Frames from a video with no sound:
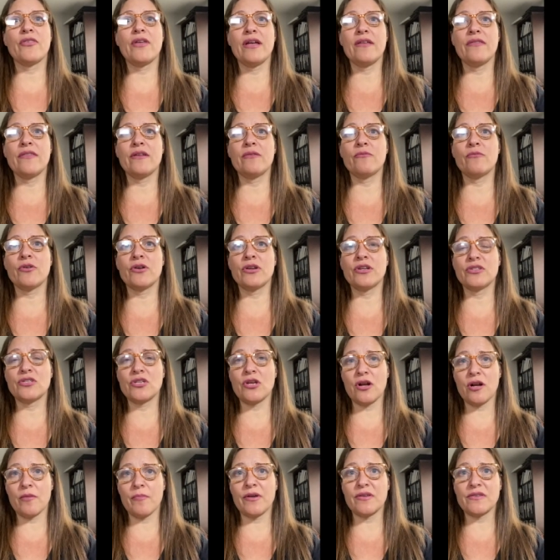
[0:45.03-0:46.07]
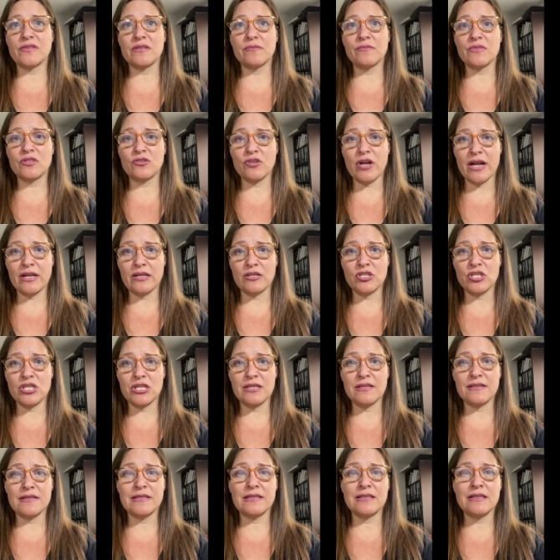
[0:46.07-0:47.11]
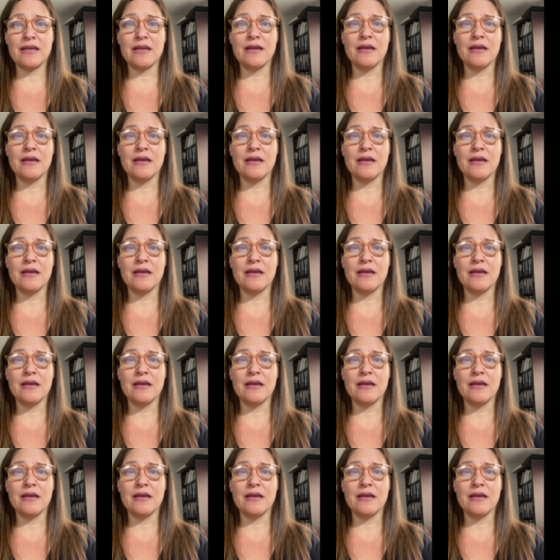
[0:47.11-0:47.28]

and then we're going to talk about some strategies